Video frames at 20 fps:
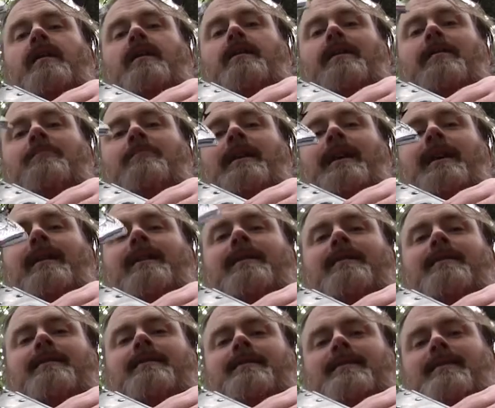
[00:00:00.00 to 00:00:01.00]
it, come get
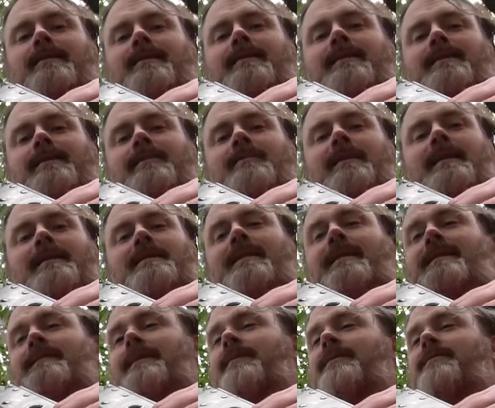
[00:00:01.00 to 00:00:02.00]
it. Best
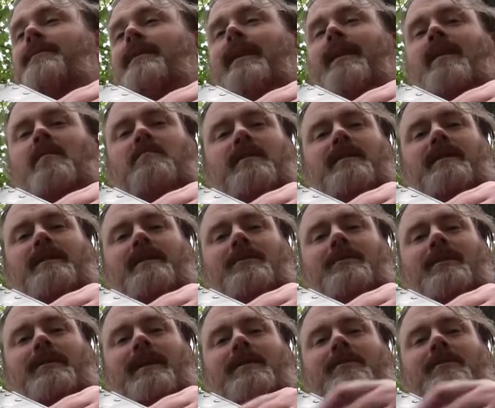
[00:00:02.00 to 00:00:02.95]
thing is, I don't even care about this one.